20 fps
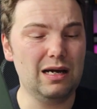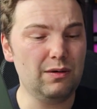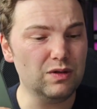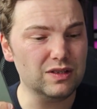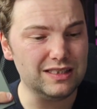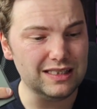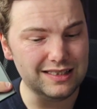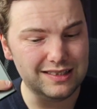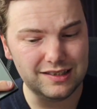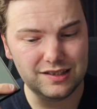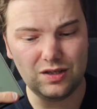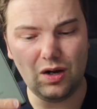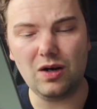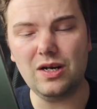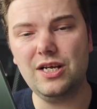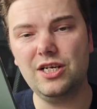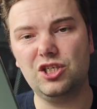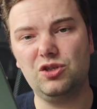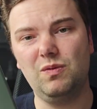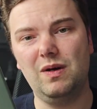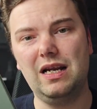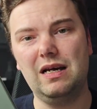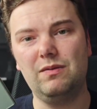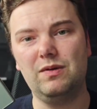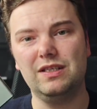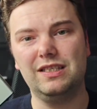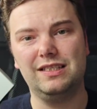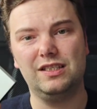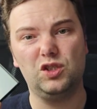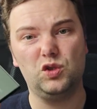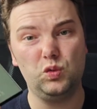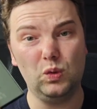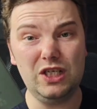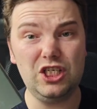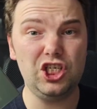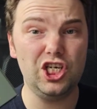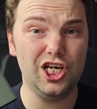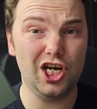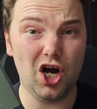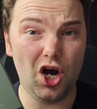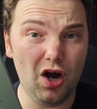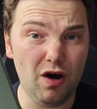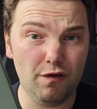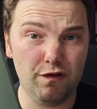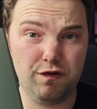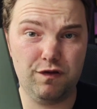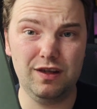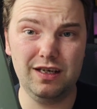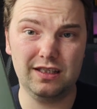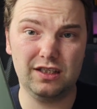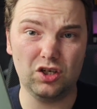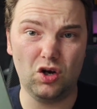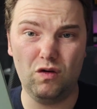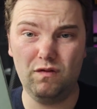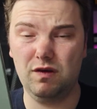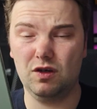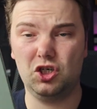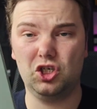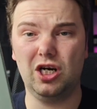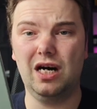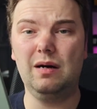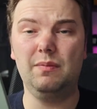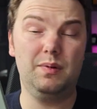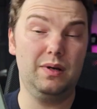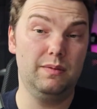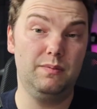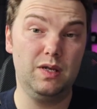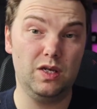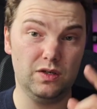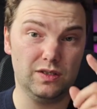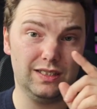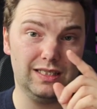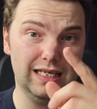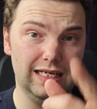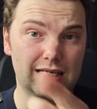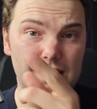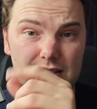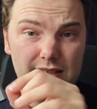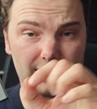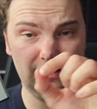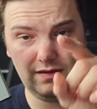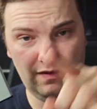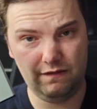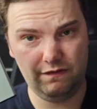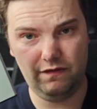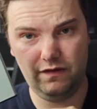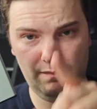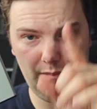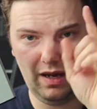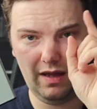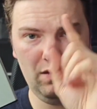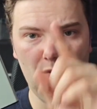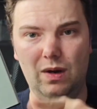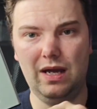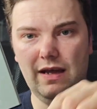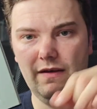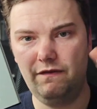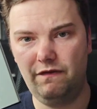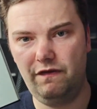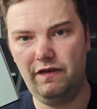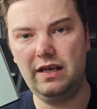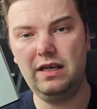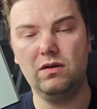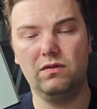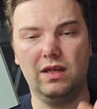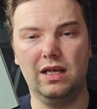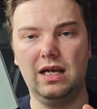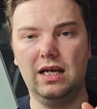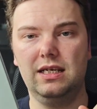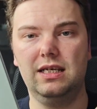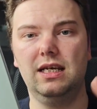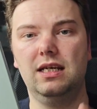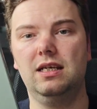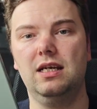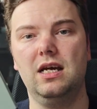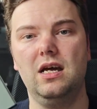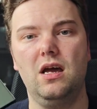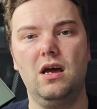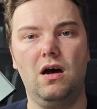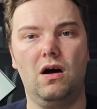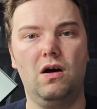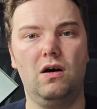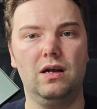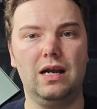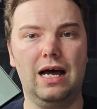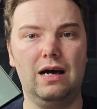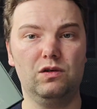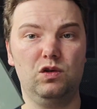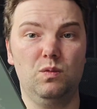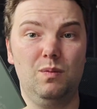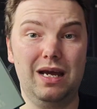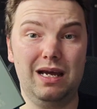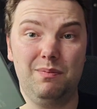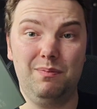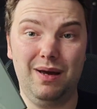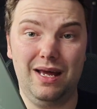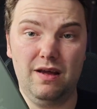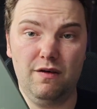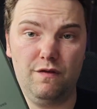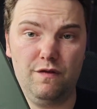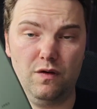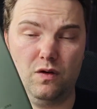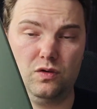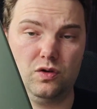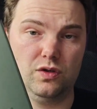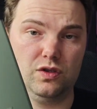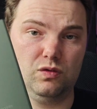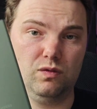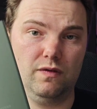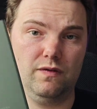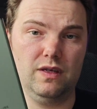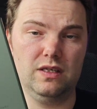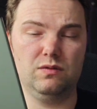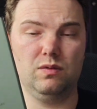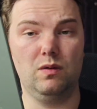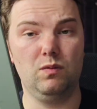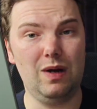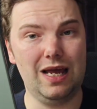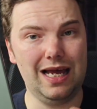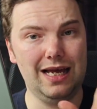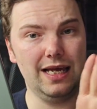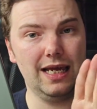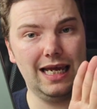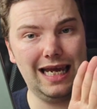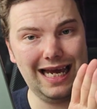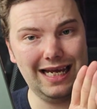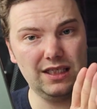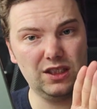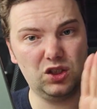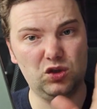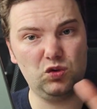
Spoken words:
And I was astonished when I was switching off this over sharpening, because there's, by the way, a video that I did on how to make better photos with this one, where I can